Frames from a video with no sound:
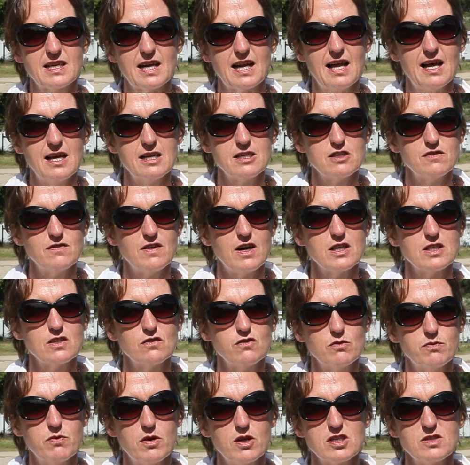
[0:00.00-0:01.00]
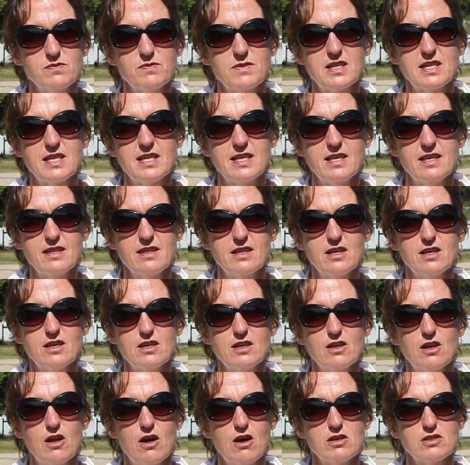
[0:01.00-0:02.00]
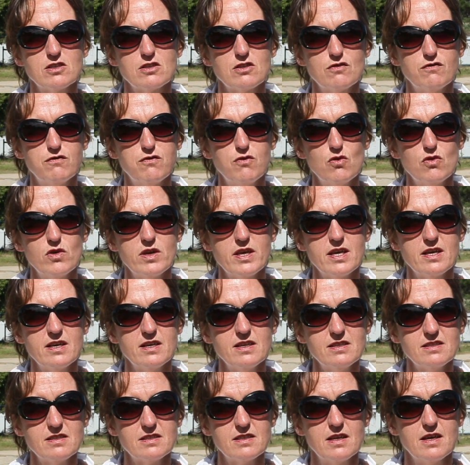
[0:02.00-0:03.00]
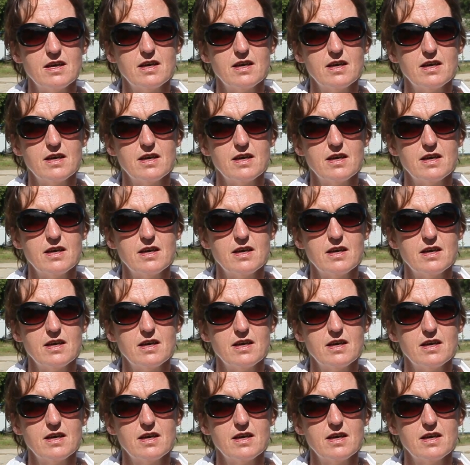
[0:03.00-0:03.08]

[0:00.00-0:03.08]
a client of ours for approximately the last four years.